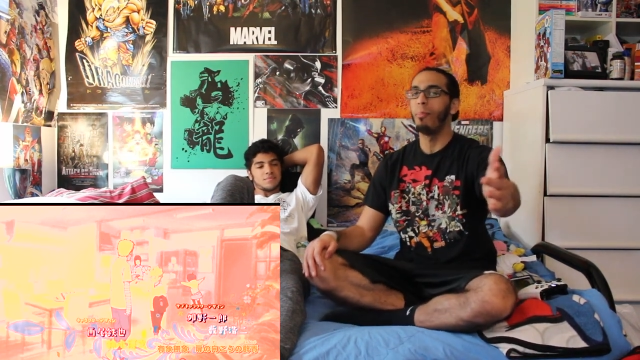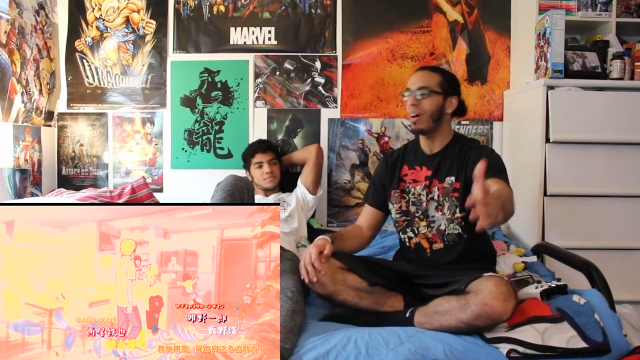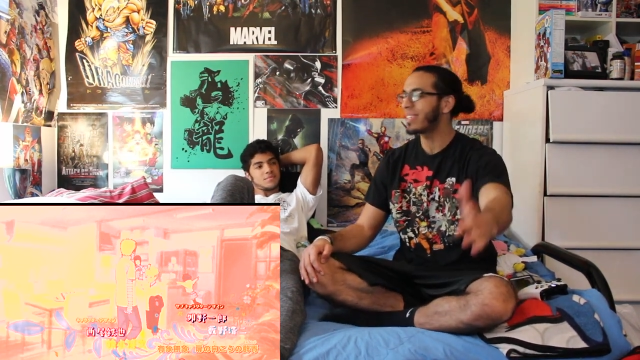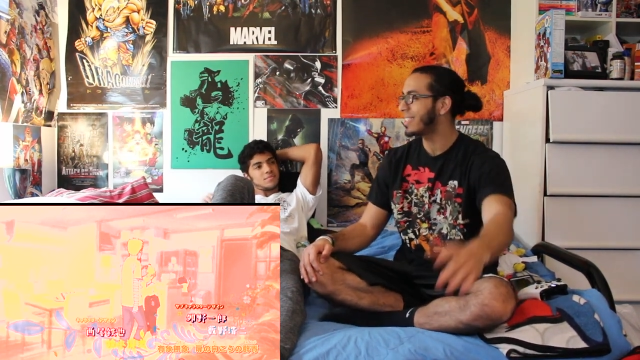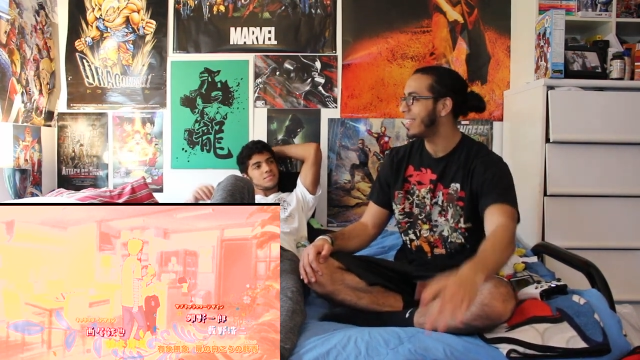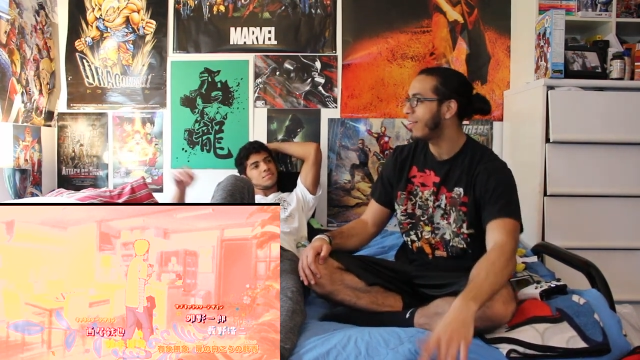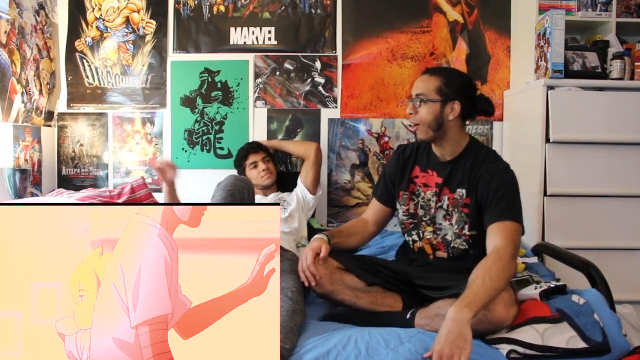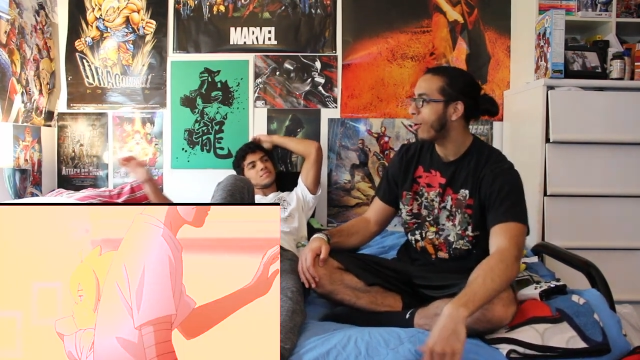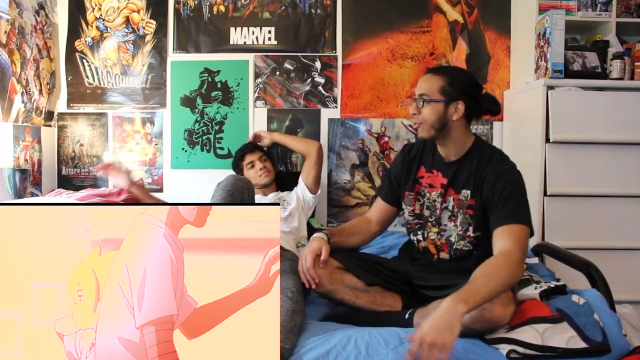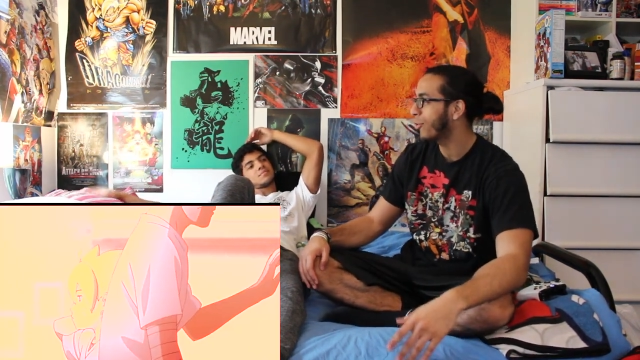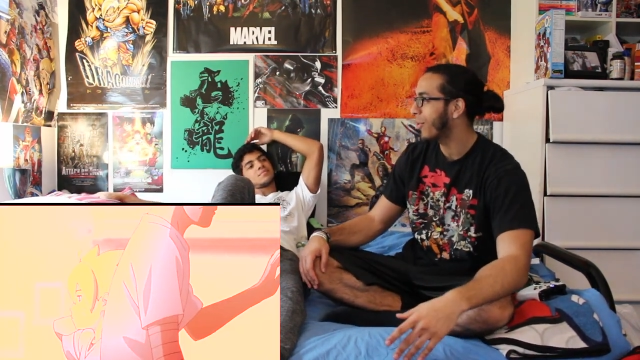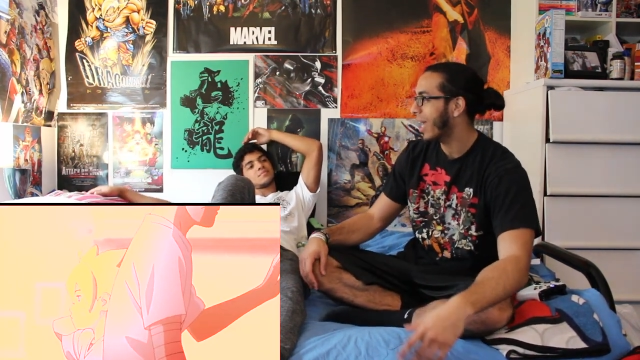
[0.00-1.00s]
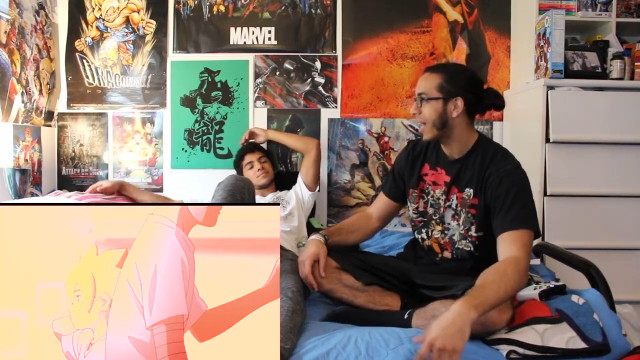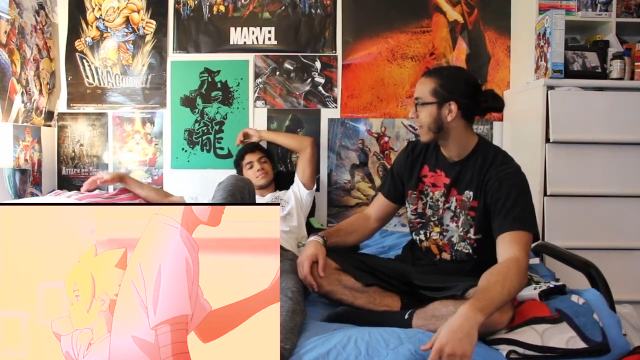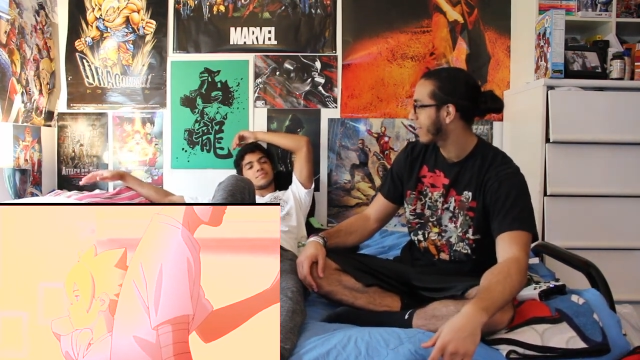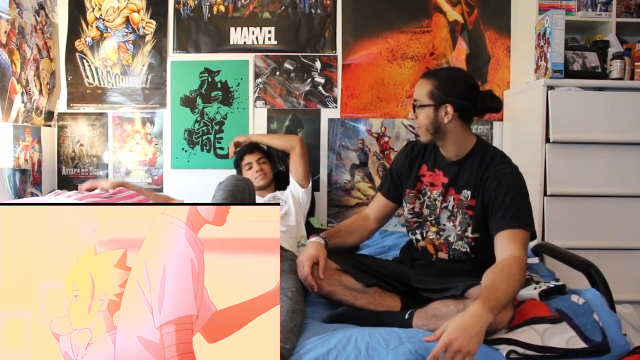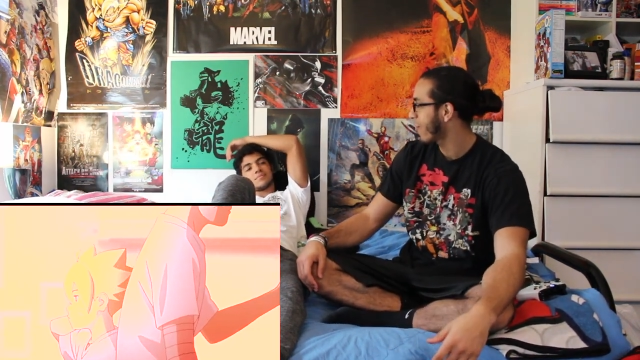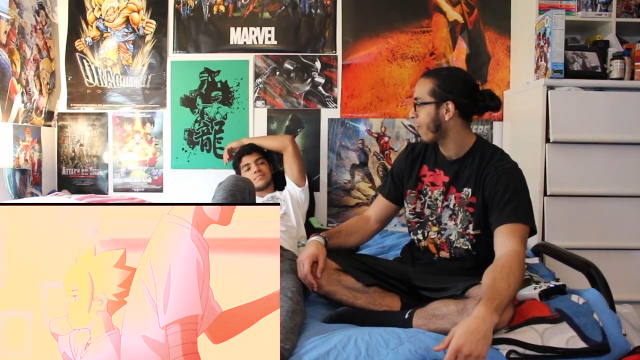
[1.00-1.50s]
busted Naruto
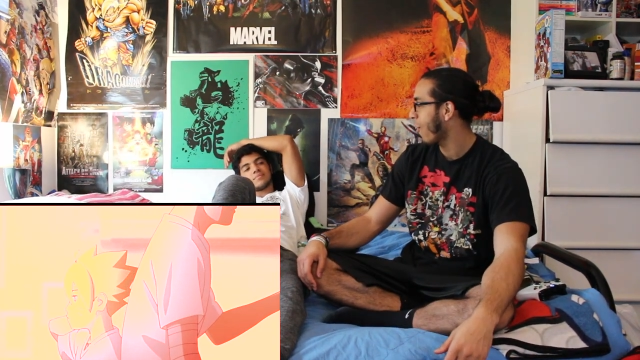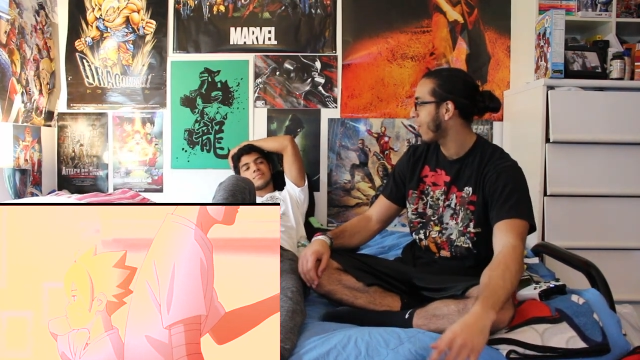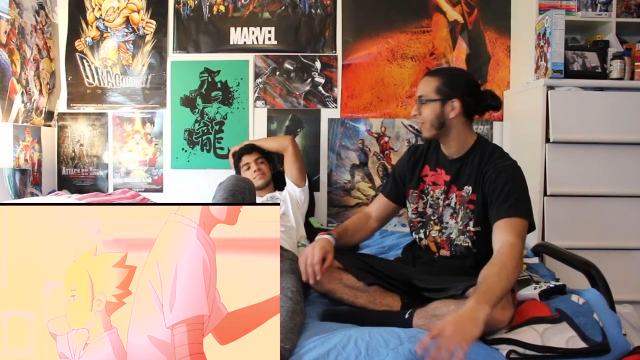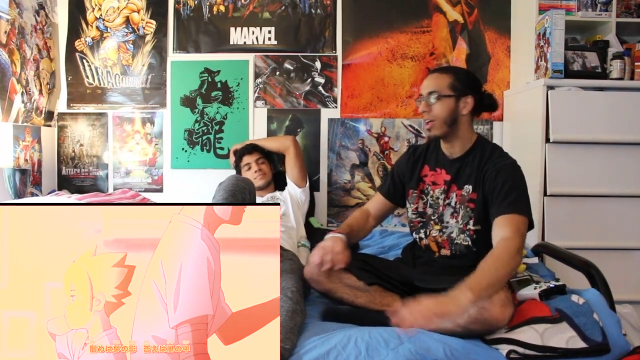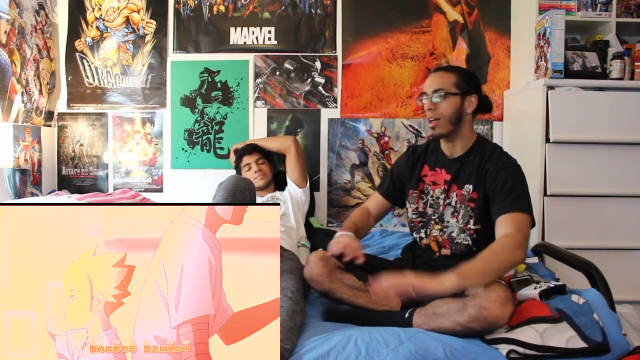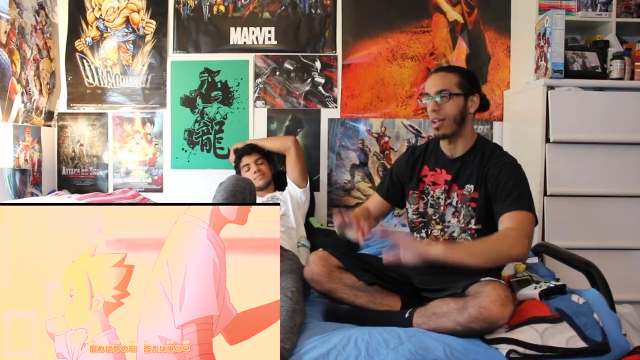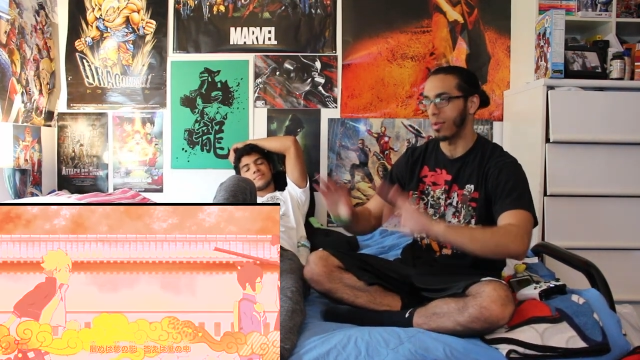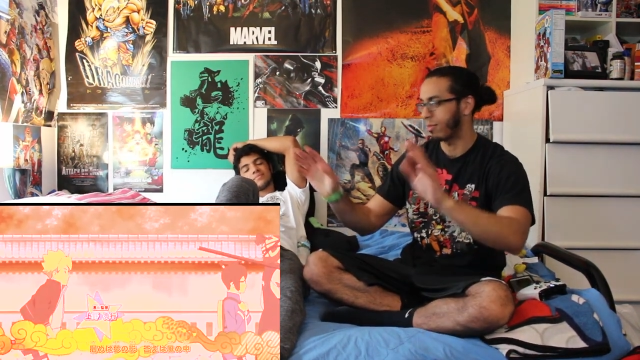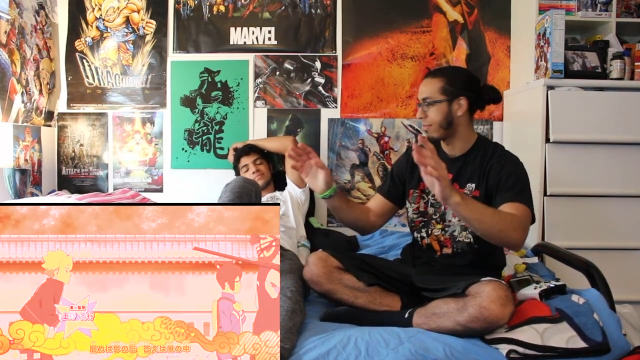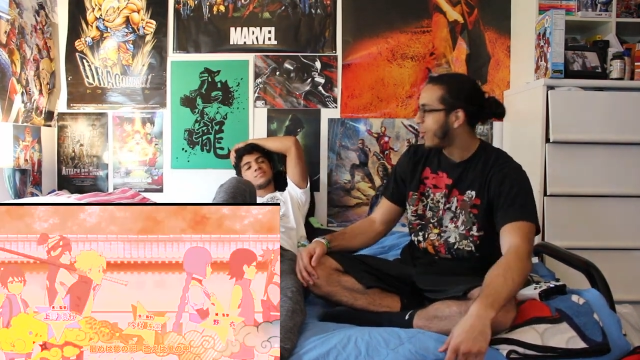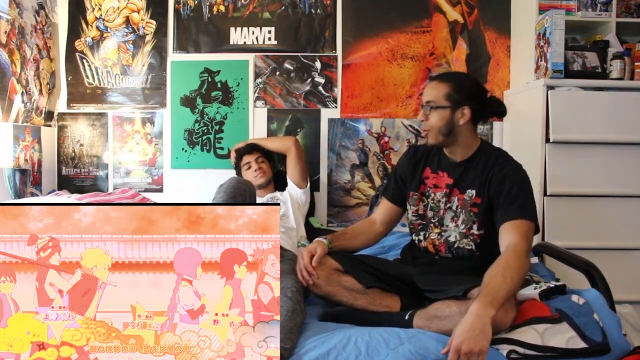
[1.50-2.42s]
character of all time.